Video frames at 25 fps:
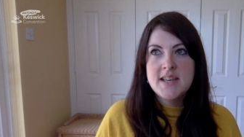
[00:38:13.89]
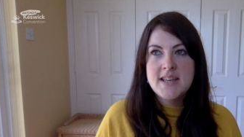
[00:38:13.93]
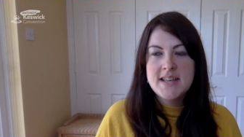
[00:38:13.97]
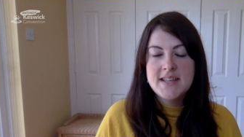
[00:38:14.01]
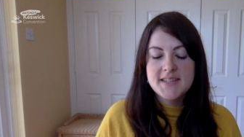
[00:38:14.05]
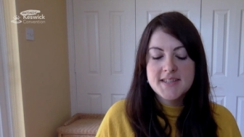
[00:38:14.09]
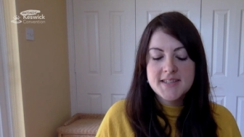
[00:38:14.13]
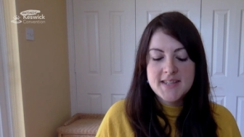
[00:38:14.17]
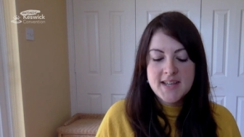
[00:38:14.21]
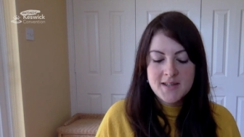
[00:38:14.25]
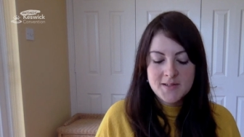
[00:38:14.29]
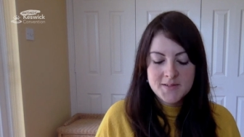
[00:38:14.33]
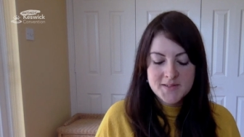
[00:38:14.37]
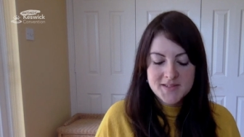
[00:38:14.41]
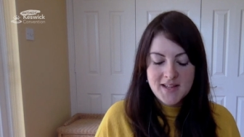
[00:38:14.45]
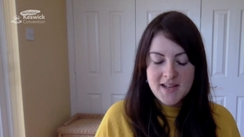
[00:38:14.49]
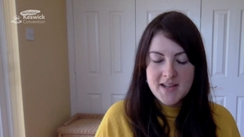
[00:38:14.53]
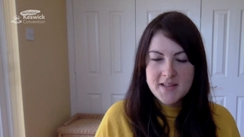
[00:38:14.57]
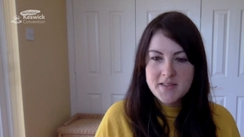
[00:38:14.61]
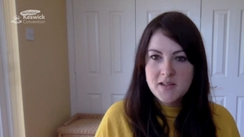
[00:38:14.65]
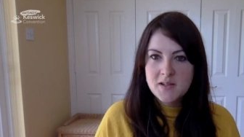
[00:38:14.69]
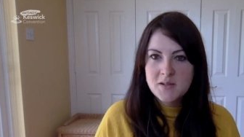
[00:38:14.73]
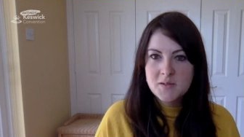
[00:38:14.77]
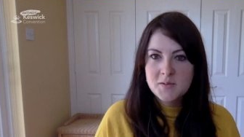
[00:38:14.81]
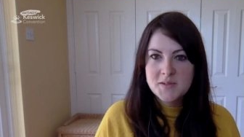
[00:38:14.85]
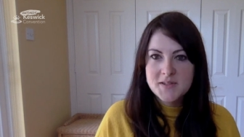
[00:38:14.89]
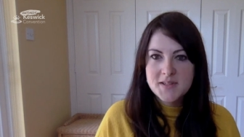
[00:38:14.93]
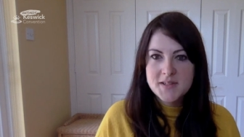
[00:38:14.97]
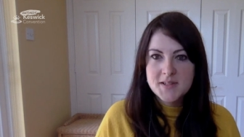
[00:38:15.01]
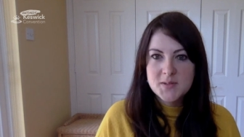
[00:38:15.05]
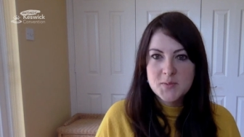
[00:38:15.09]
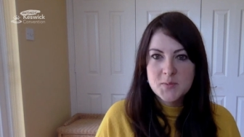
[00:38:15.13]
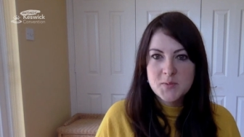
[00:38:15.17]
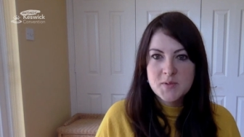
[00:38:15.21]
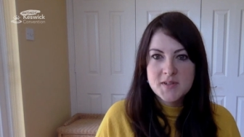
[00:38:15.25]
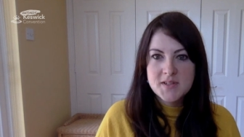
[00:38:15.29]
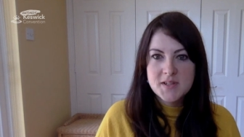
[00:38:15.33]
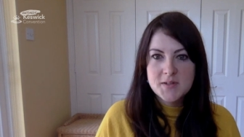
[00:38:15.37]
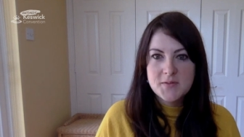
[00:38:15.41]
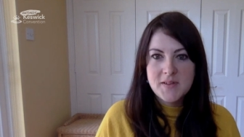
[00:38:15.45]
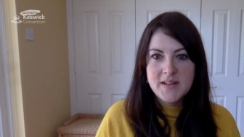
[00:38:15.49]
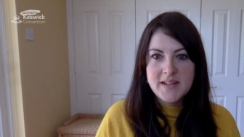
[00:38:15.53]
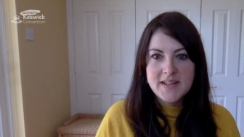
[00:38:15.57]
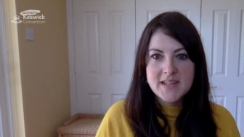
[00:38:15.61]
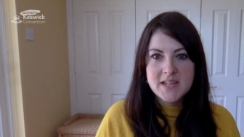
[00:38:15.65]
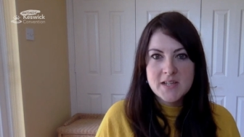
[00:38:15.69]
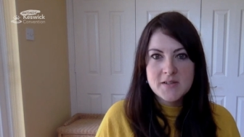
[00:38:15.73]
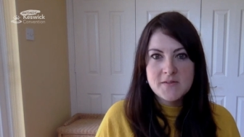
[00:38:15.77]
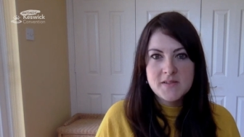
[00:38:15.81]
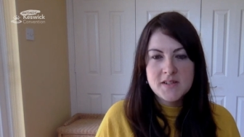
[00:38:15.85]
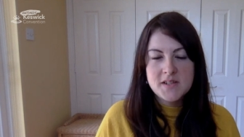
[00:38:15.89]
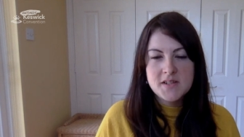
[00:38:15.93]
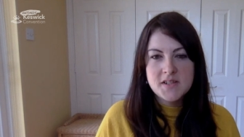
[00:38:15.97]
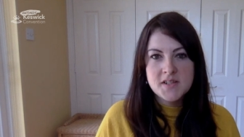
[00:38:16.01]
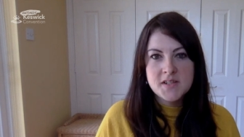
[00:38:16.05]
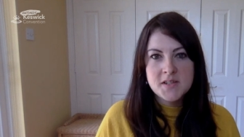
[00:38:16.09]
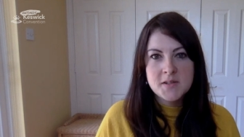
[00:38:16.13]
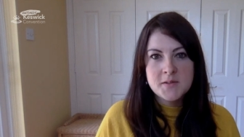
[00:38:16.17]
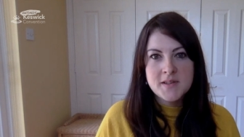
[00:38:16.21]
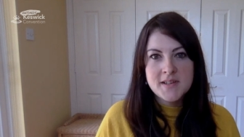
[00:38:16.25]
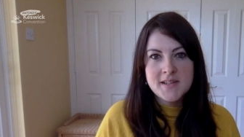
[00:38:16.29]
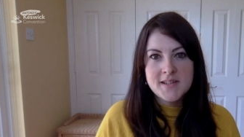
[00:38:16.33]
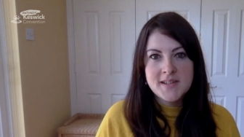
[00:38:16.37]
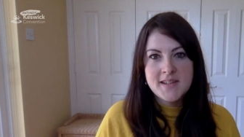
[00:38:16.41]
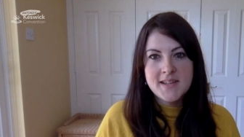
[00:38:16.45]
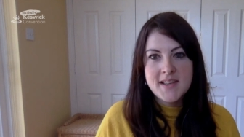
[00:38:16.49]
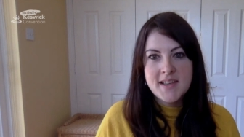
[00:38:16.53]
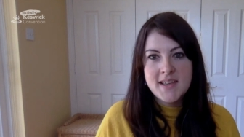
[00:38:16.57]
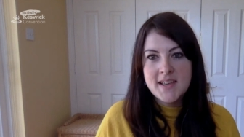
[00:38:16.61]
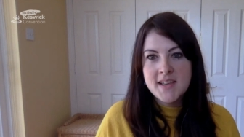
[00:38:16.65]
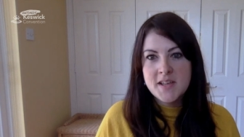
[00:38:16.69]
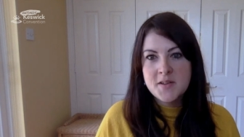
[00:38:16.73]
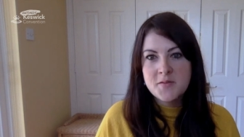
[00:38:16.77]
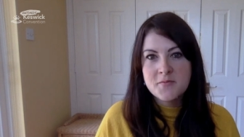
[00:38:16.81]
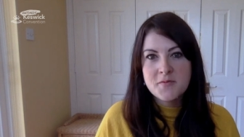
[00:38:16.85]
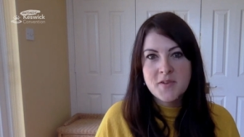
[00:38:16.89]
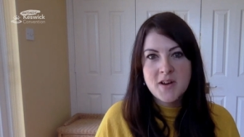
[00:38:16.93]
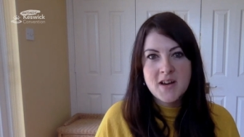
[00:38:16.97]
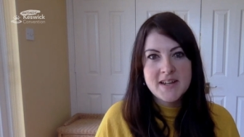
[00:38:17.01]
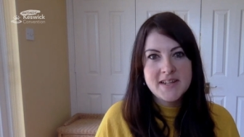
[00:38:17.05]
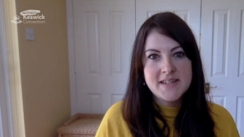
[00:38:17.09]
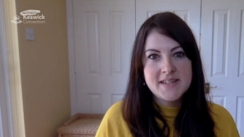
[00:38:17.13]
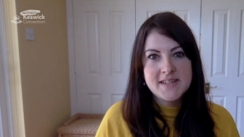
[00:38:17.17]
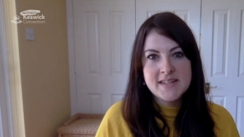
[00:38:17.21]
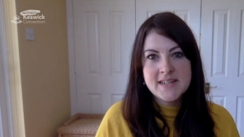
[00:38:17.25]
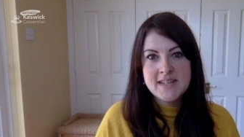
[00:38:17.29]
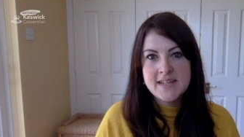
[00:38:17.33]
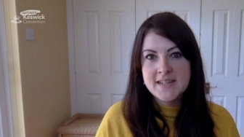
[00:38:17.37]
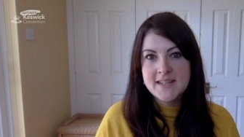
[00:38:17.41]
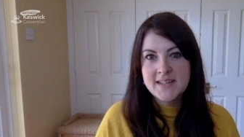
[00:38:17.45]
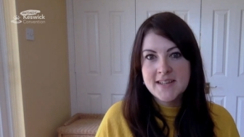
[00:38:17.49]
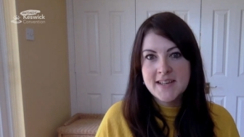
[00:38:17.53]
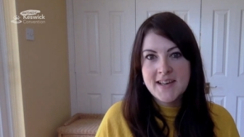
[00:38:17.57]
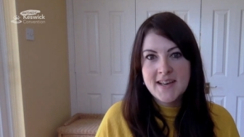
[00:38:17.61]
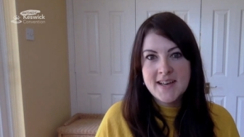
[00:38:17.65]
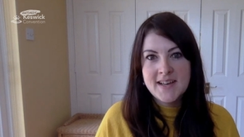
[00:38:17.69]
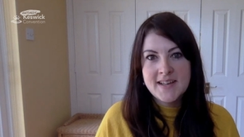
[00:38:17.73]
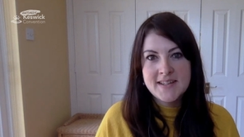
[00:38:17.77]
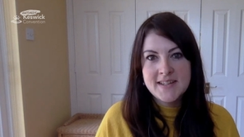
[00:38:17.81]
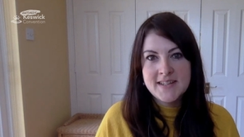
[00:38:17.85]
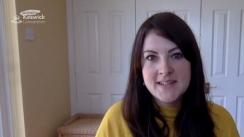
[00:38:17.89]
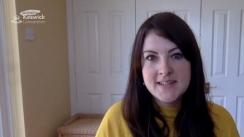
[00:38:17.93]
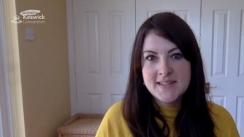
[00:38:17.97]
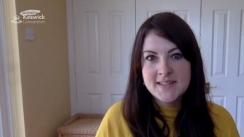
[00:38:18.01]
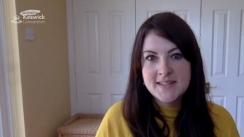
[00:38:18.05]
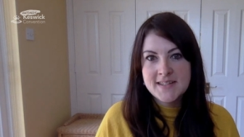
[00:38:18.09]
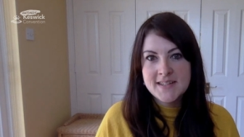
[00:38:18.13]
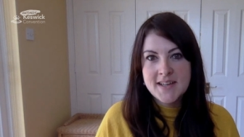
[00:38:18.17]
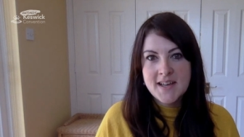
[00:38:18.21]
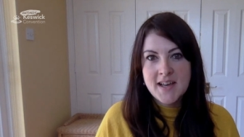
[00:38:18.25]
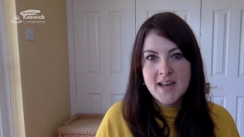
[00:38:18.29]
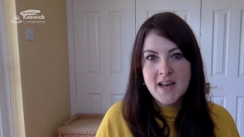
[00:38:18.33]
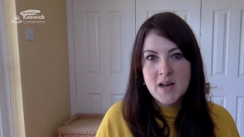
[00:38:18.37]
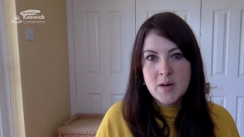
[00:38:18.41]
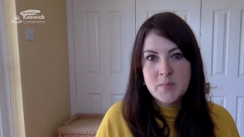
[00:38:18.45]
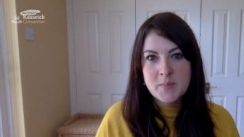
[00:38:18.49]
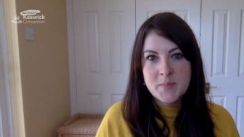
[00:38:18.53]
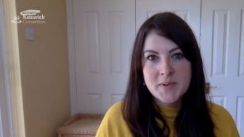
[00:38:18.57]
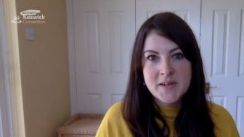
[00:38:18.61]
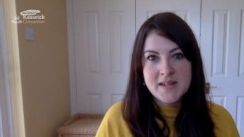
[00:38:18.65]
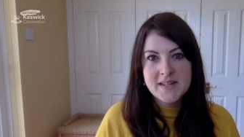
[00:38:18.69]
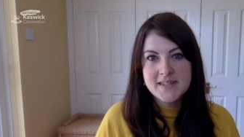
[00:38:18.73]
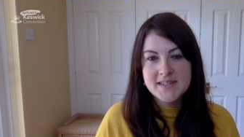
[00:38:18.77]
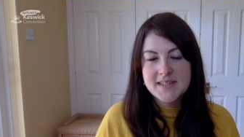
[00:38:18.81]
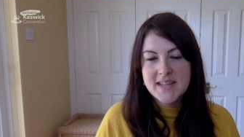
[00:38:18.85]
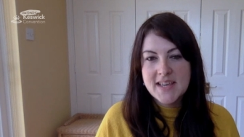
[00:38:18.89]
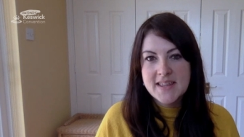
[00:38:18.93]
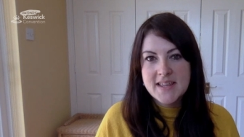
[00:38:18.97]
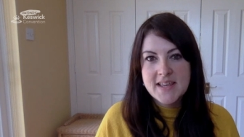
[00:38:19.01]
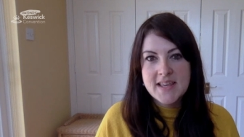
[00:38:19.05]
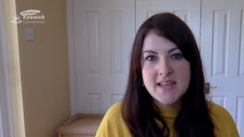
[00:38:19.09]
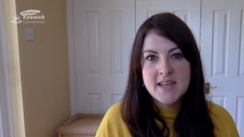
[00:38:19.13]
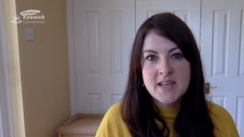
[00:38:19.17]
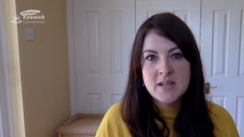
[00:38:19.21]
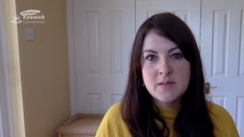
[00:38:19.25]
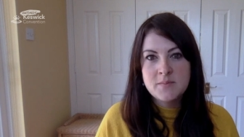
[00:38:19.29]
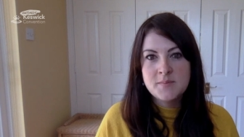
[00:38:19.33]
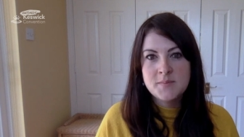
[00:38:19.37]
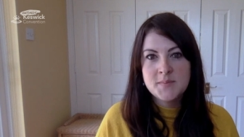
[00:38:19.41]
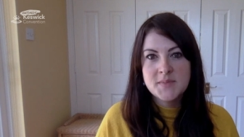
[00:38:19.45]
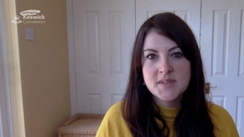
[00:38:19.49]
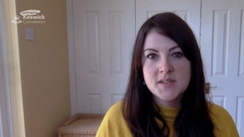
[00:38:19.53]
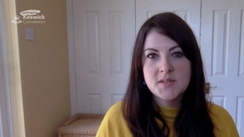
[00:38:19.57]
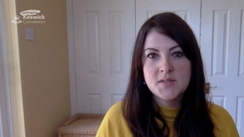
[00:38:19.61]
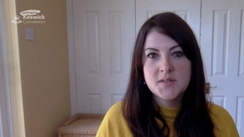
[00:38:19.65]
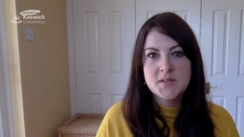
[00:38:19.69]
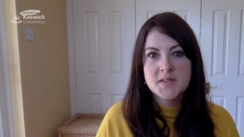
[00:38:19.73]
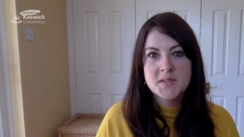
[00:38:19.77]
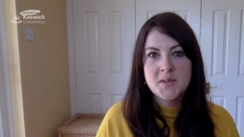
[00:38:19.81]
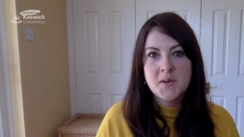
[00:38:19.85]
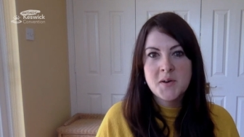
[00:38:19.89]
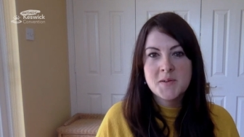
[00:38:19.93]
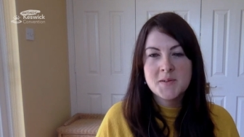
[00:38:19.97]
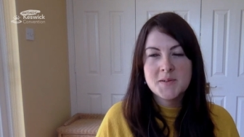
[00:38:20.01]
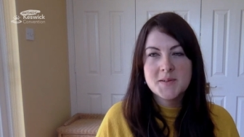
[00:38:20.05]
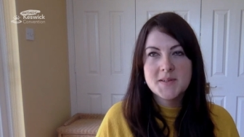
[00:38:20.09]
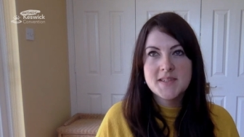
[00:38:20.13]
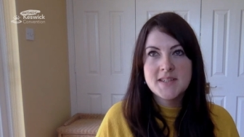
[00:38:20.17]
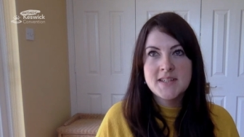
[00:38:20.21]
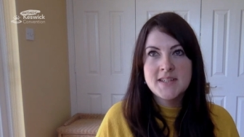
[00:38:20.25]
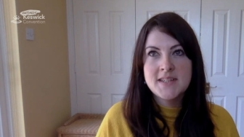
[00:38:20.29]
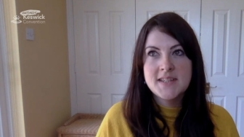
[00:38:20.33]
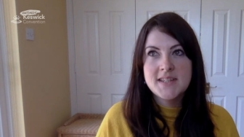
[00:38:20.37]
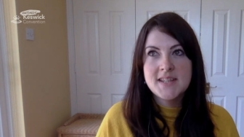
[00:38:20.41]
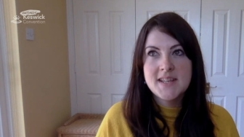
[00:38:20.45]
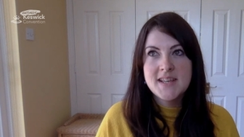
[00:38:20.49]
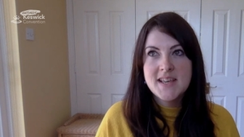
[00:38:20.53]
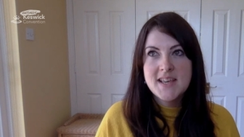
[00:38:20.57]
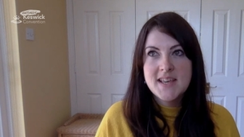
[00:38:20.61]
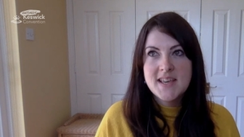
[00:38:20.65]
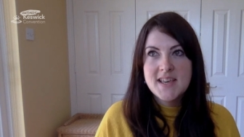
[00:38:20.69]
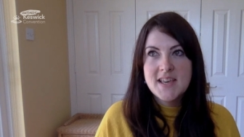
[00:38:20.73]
It sounds like the Lord has wonderfully gifted you in, in writing and in um, putting together hymns and songs. And